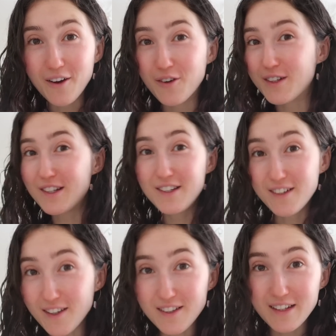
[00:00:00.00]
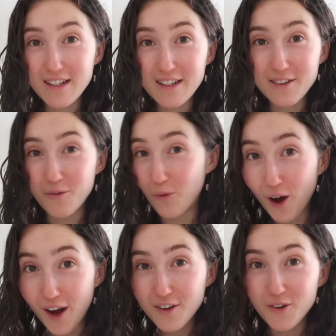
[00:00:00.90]
or it just doesn't
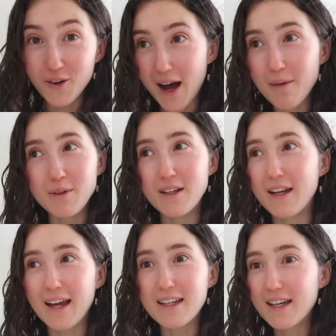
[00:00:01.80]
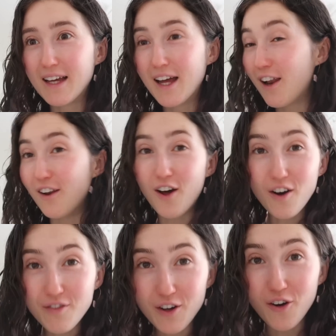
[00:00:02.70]
work or happen, like,
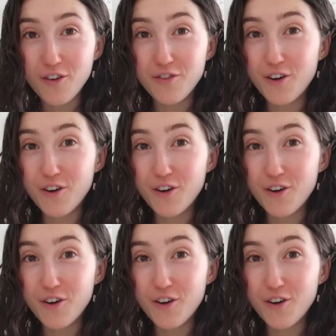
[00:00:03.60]
laugh it off.